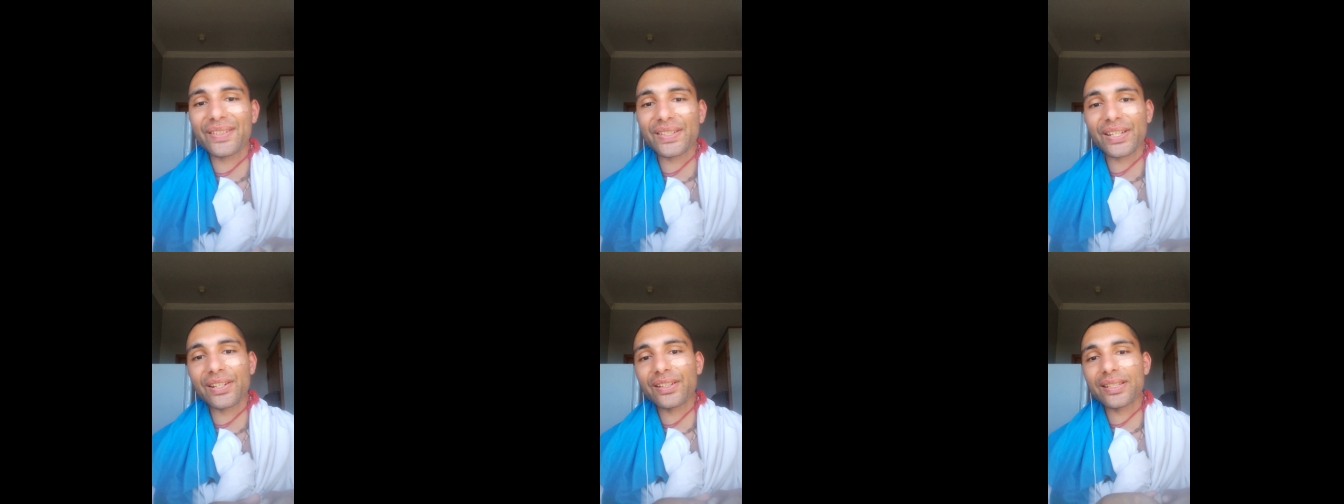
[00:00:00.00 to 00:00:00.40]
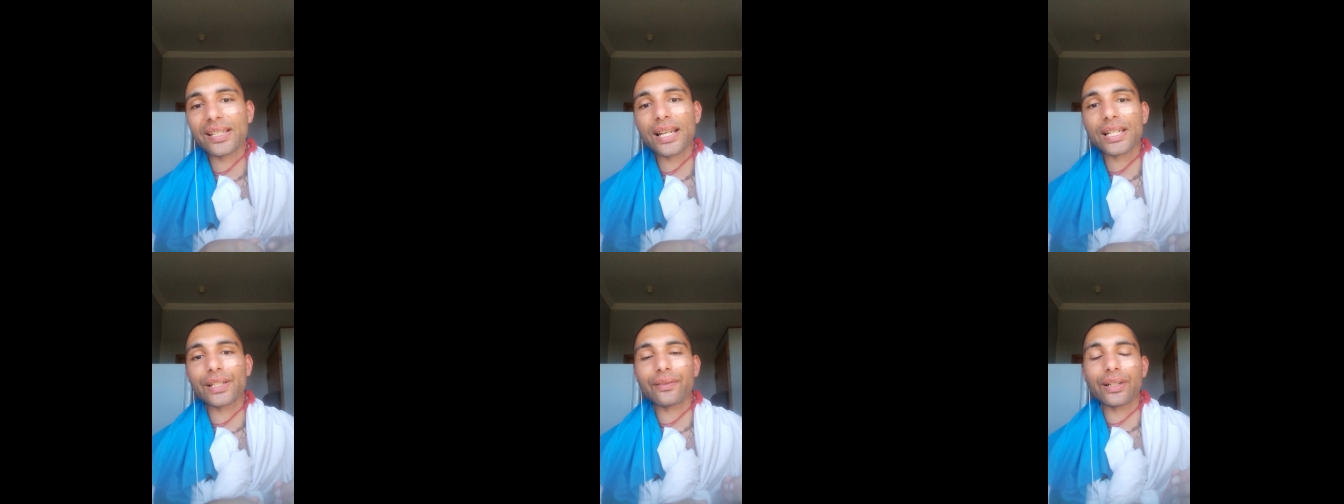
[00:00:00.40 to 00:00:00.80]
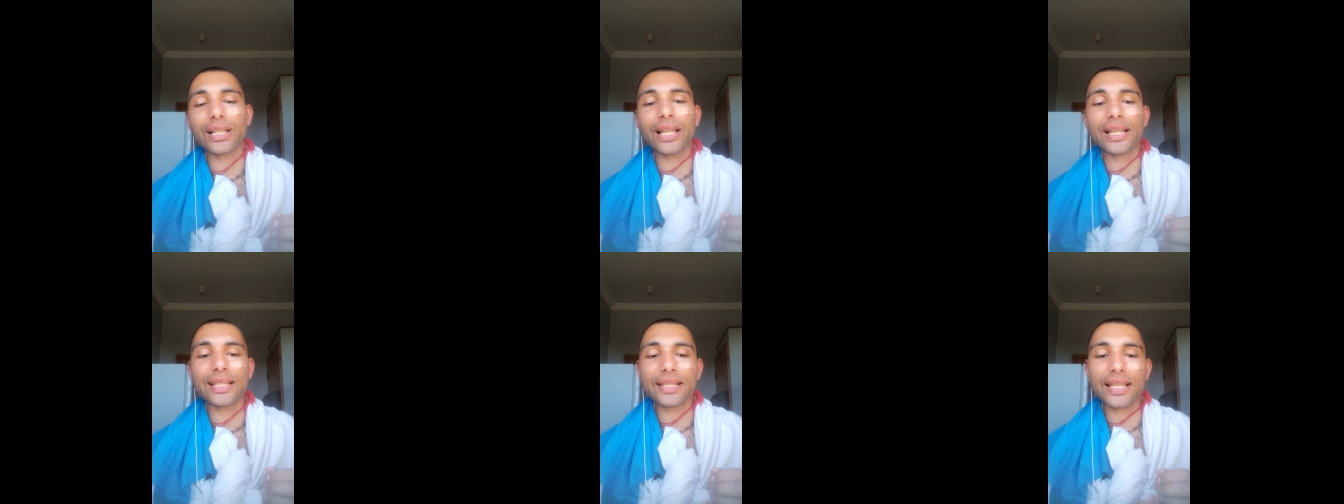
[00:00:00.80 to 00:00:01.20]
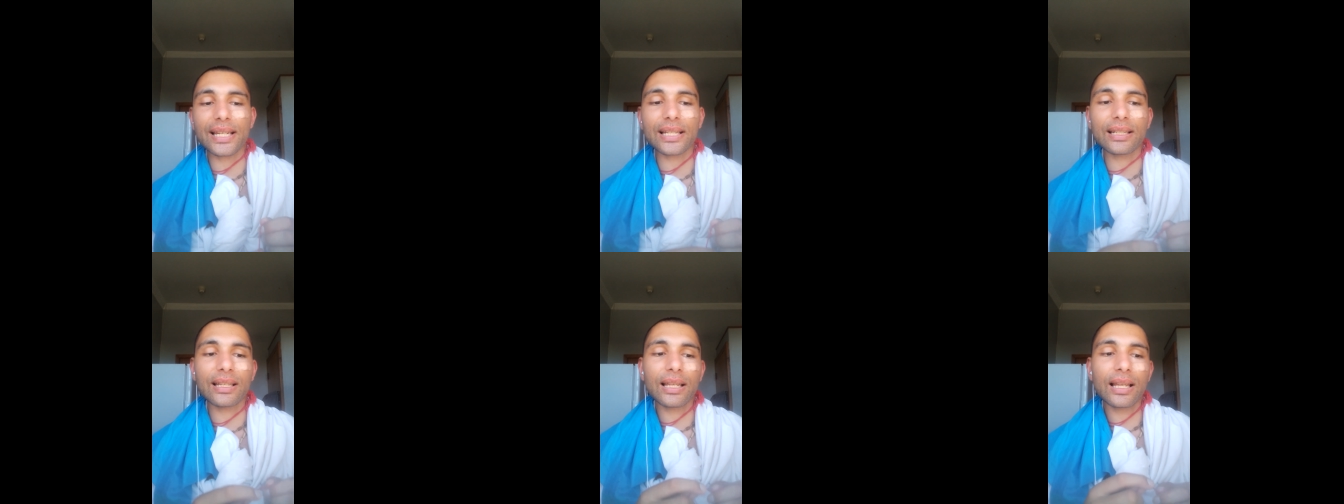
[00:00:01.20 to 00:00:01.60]
So you start to realize
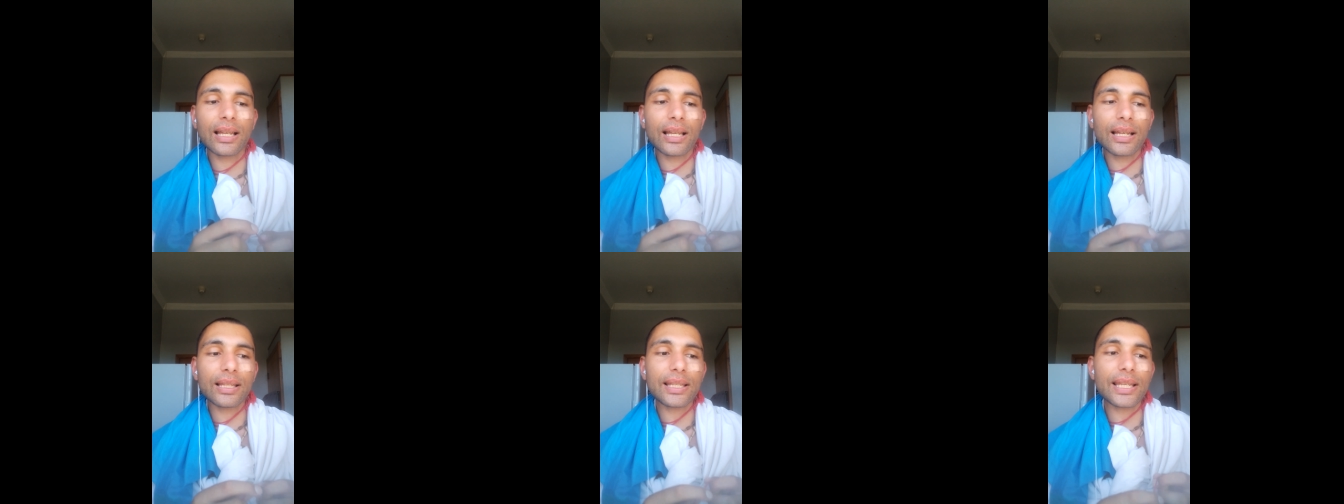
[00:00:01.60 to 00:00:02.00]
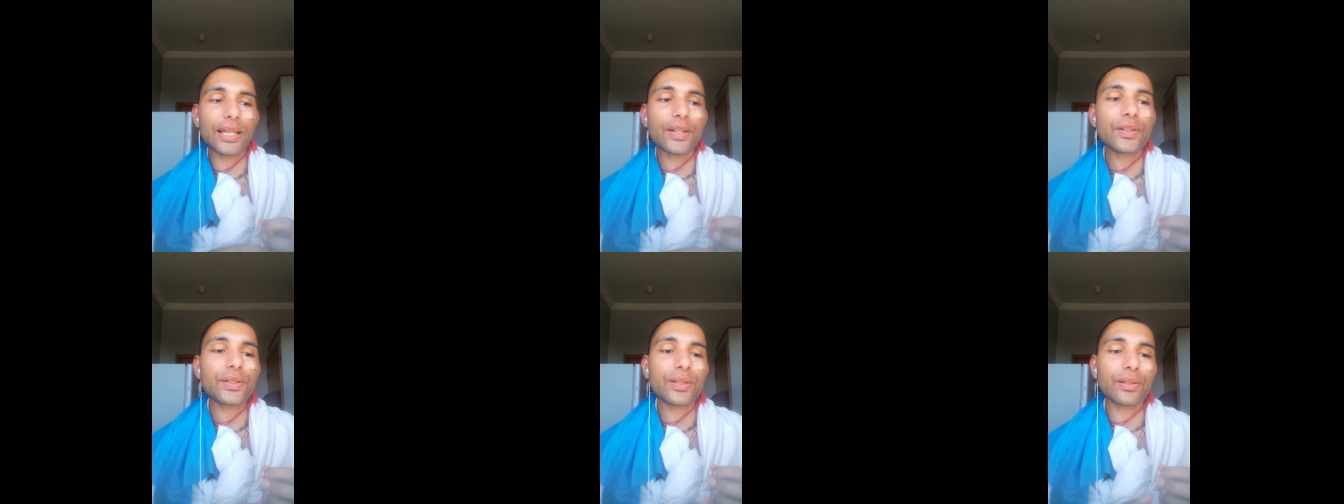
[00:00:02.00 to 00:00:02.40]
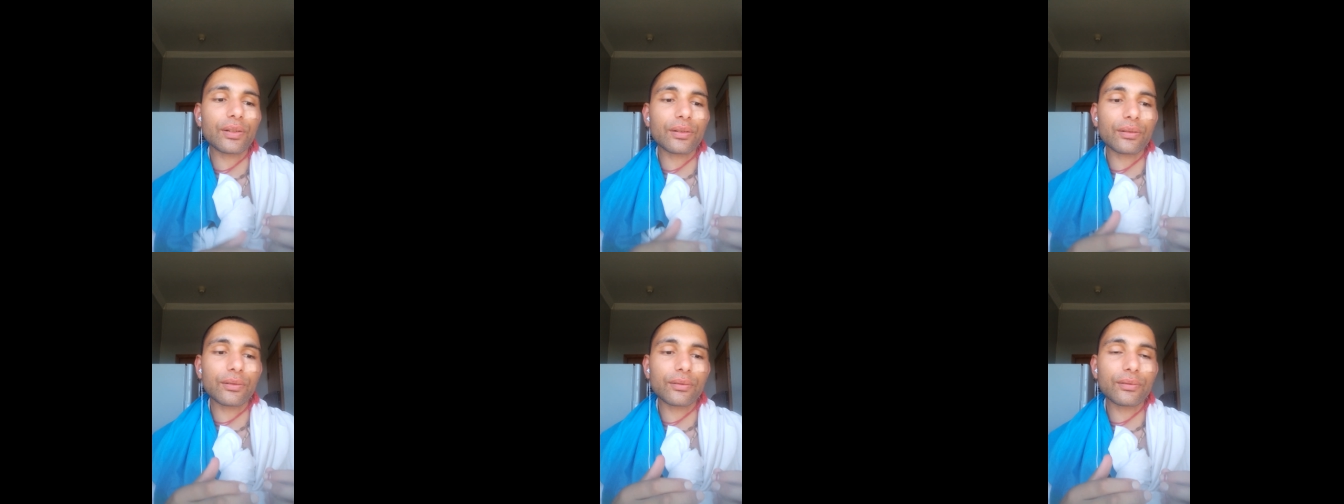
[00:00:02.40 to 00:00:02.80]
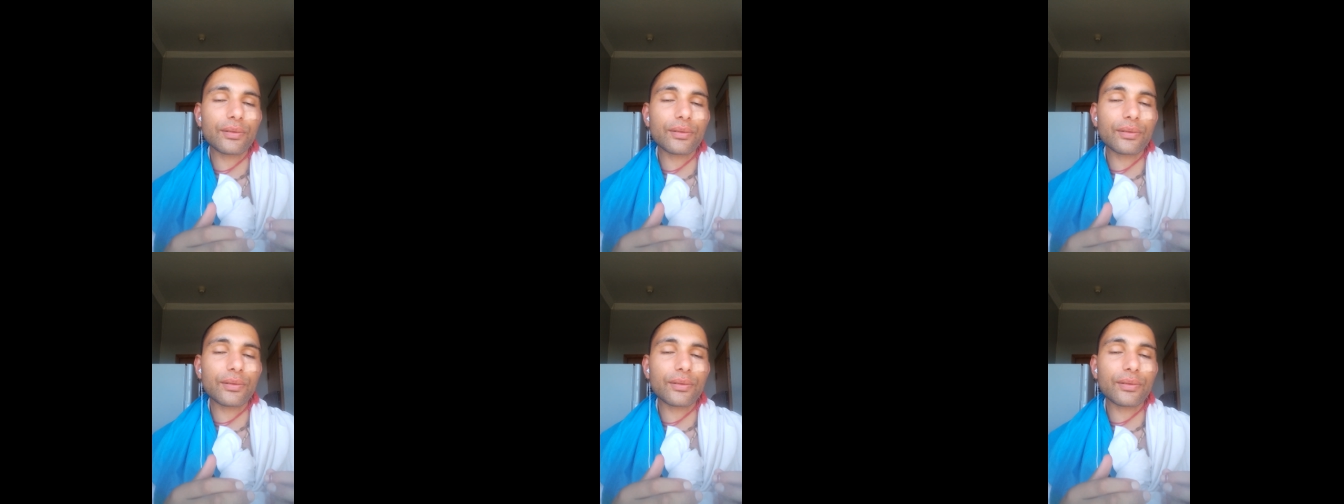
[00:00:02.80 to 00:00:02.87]
that the internal,